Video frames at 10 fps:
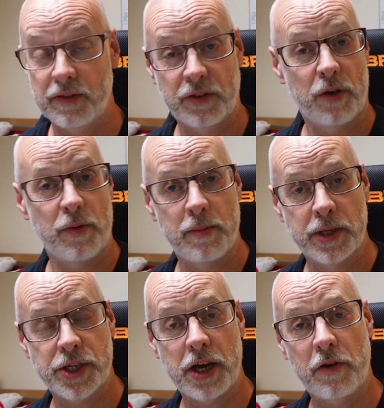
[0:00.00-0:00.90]
I've got one
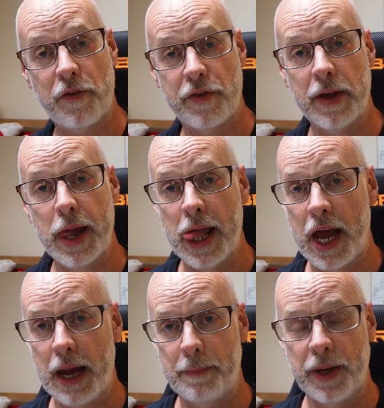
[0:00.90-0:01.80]
myself,
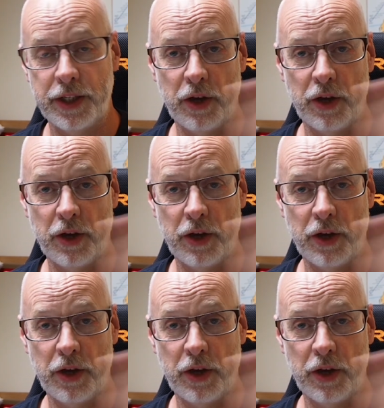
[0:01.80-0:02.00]
but